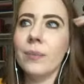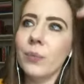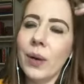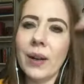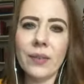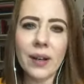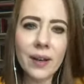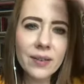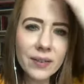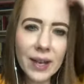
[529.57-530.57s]
whatever. I
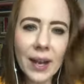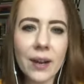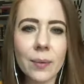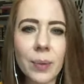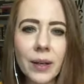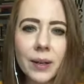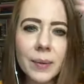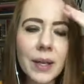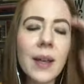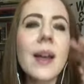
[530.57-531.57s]
have a hair bugging me.